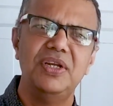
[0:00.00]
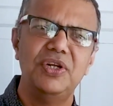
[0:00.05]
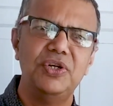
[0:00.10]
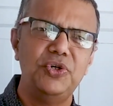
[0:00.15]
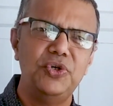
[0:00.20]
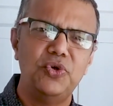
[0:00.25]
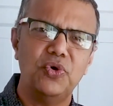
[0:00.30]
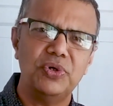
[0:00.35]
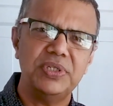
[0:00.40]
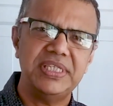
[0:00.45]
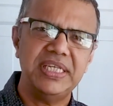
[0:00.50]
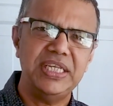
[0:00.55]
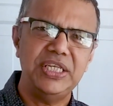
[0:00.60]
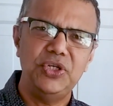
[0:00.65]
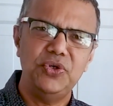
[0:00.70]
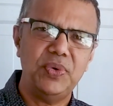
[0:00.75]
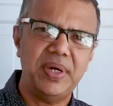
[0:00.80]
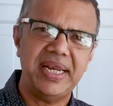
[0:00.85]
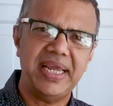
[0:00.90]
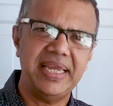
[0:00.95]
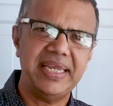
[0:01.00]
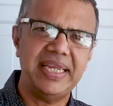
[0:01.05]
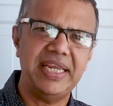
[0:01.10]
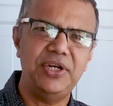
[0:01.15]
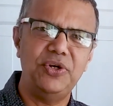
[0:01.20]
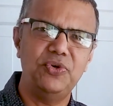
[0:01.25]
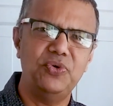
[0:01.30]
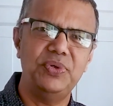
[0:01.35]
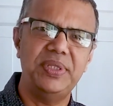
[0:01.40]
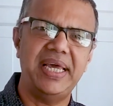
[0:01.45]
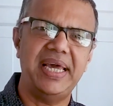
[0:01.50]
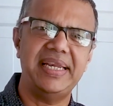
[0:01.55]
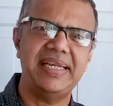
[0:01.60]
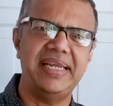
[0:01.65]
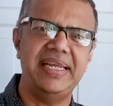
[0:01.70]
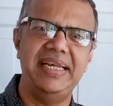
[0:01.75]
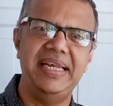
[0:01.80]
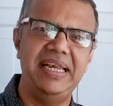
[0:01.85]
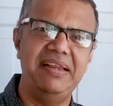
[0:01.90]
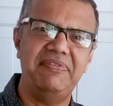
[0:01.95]
Don't think you and I can do that
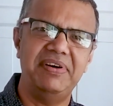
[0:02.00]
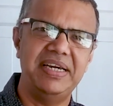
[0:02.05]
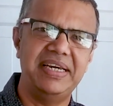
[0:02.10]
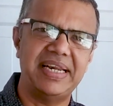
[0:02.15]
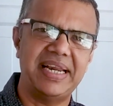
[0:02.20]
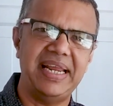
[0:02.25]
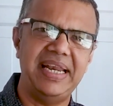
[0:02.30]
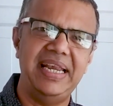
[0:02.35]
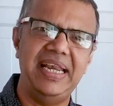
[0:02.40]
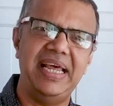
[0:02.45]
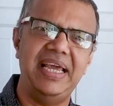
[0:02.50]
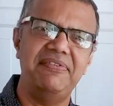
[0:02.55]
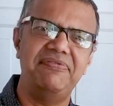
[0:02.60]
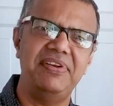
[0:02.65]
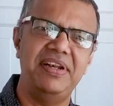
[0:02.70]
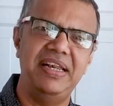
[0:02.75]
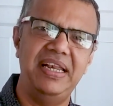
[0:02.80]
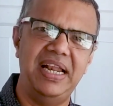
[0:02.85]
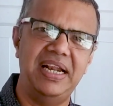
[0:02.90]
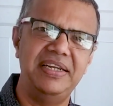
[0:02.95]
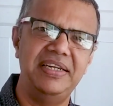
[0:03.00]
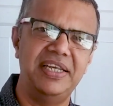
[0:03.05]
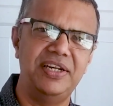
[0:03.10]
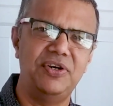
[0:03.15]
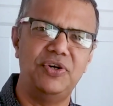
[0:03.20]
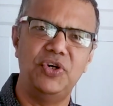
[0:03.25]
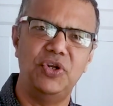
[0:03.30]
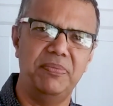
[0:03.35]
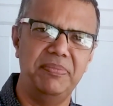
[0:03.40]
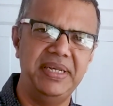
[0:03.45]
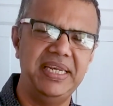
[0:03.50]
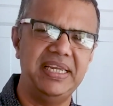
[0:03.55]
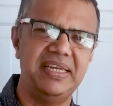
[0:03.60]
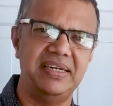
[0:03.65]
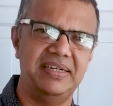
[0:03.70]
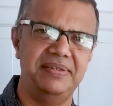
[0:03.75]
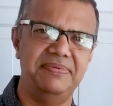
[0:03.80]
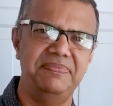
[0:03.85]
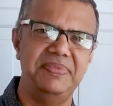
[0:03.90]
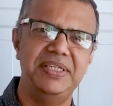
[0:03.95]
and live a grand life in London or
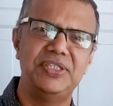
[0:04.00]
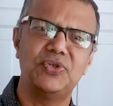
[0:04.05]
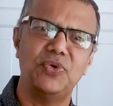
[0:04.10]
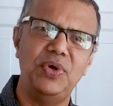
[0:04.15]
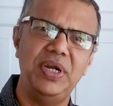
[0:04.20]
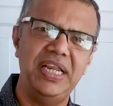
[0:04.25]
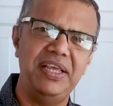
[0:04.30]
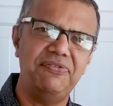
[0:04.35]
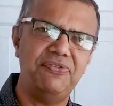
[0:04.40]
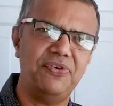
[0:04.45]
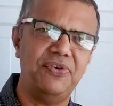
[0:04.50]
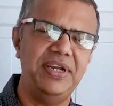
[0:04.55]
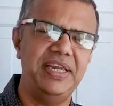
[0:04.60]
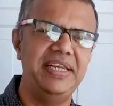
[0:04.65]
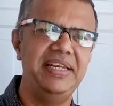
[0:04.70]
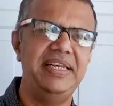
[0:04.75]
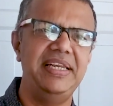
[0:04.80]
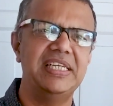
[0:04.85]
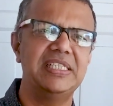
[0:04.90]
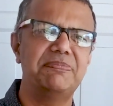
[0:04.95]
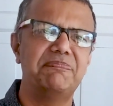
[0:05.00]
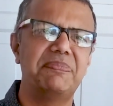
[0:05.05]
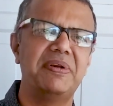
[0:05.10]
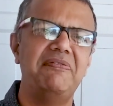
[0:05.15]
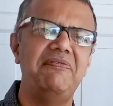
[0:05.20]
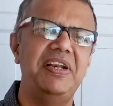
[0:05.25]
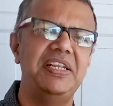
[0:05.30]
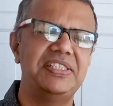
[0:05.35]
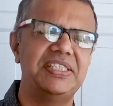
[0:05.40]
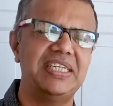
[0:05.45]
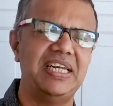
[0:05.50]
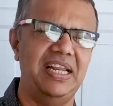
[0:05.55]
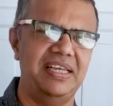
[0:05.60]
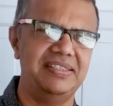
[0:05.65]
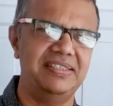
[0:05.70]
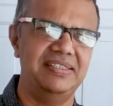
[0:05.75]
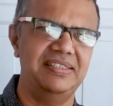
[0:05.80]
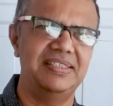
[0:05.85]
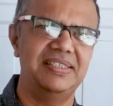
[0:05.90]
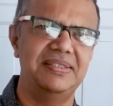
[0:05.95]
Dominica. It's only for India's privileged
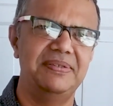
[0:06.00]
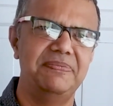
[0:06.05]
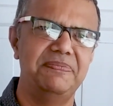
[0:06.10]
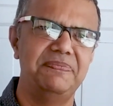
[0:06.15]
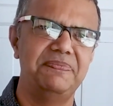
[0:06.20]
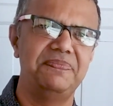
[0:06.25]
classes.